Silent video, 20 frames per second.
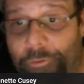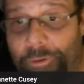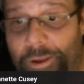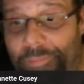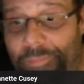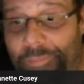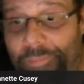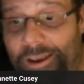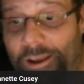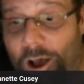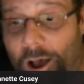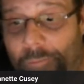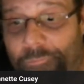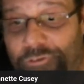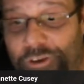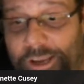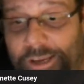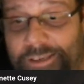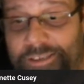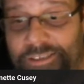And then
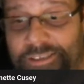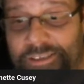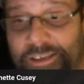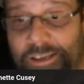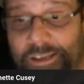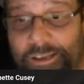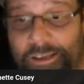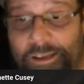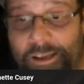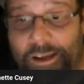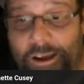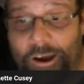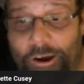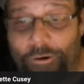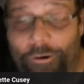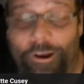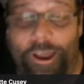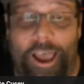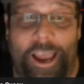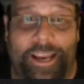objects
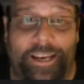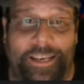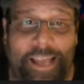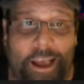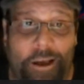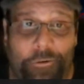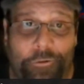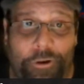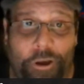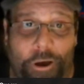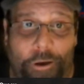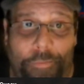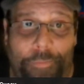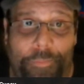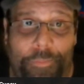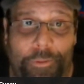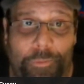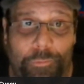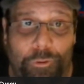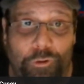are lying down
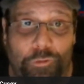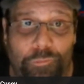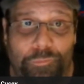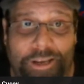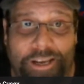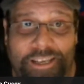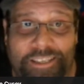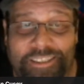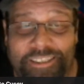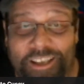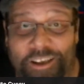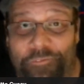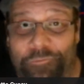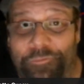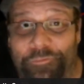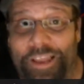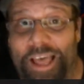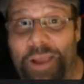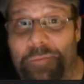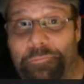on the moon because
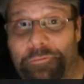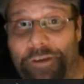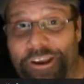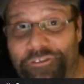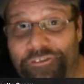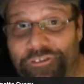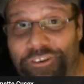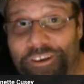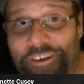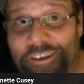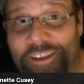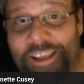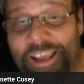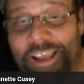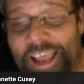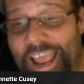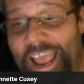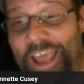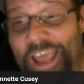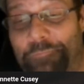of libration
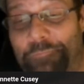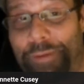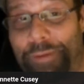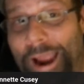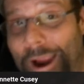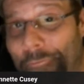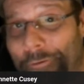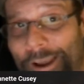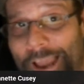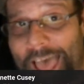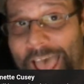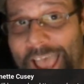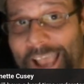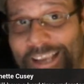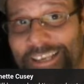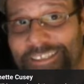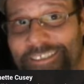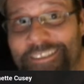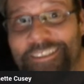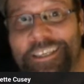and
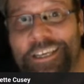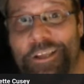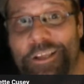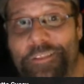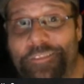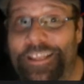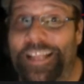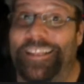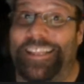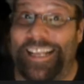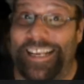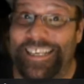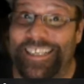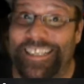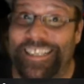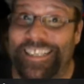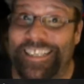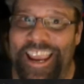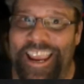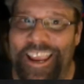parallax, that they
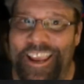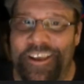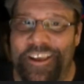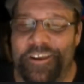say,